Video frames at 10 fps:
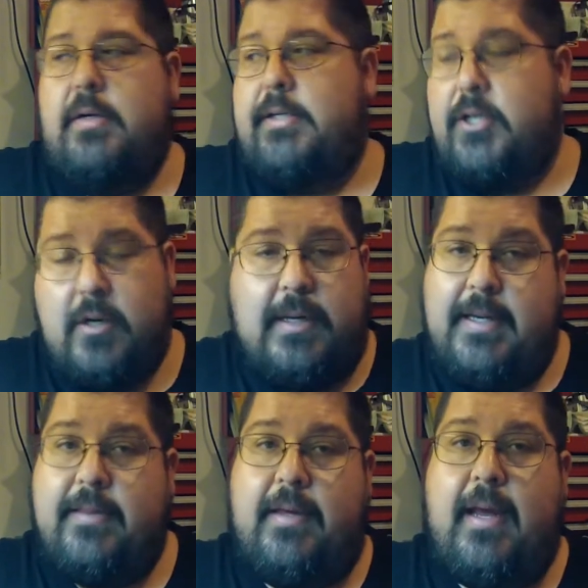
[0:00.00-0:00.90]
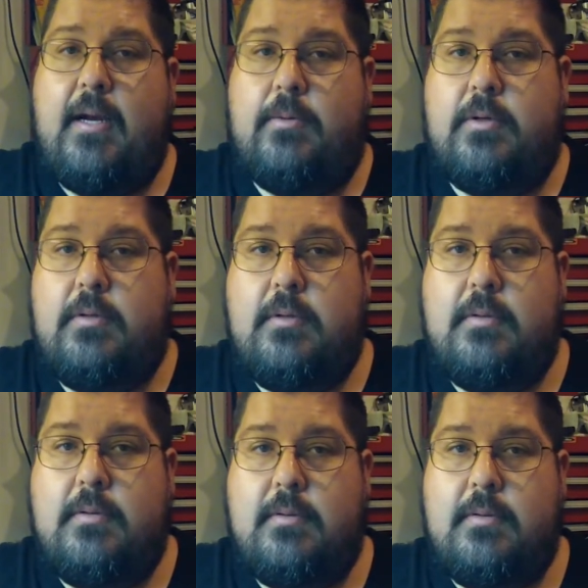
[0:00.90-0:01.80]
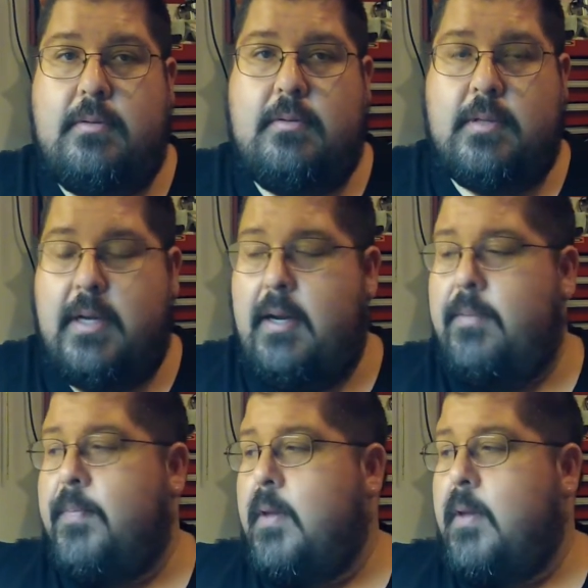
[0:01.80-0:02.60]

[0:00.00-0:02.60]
you're going to hit the animal. Okay,